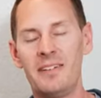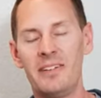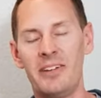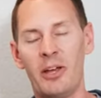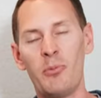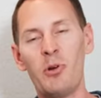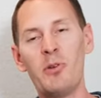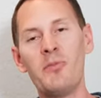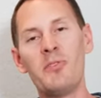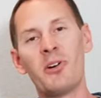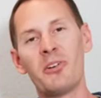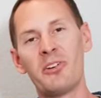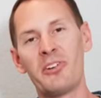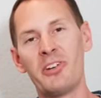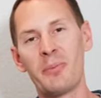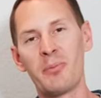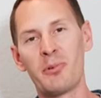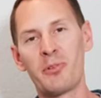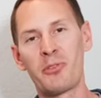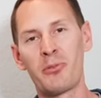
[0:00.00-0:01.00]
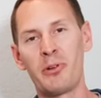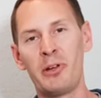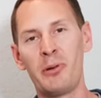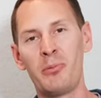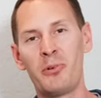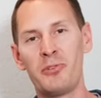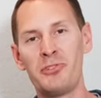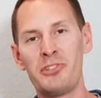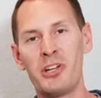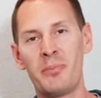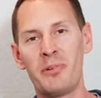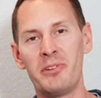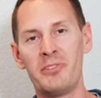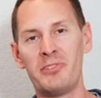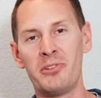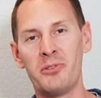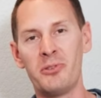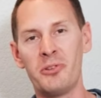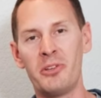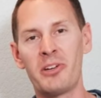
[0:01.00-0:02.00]
Now moving on to number three, we'll jump
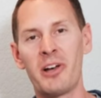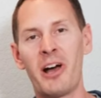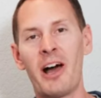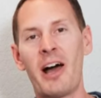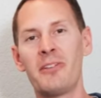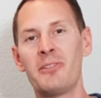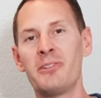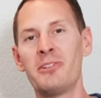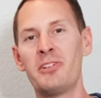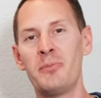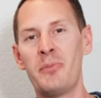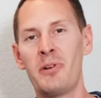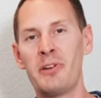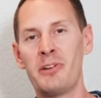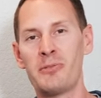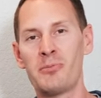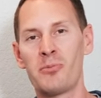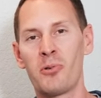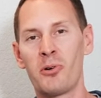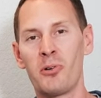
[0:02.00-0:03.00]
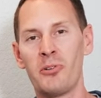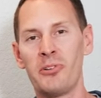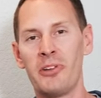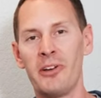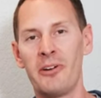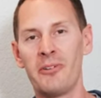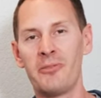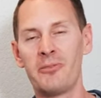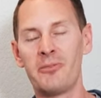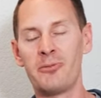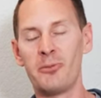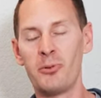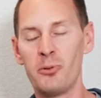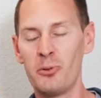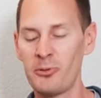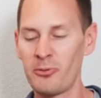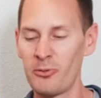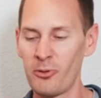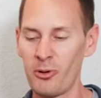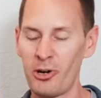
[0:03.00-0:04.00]
into the hotly debated world of
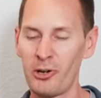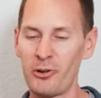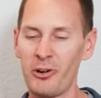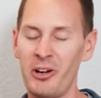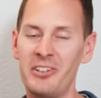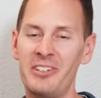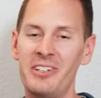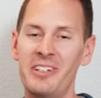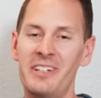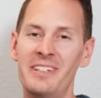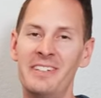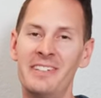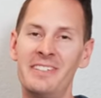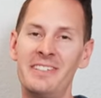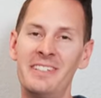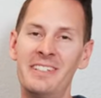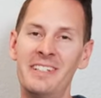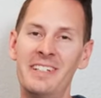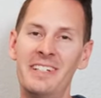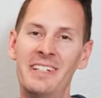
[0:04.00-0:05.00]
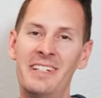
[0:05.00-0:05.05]
food for our Great Danes.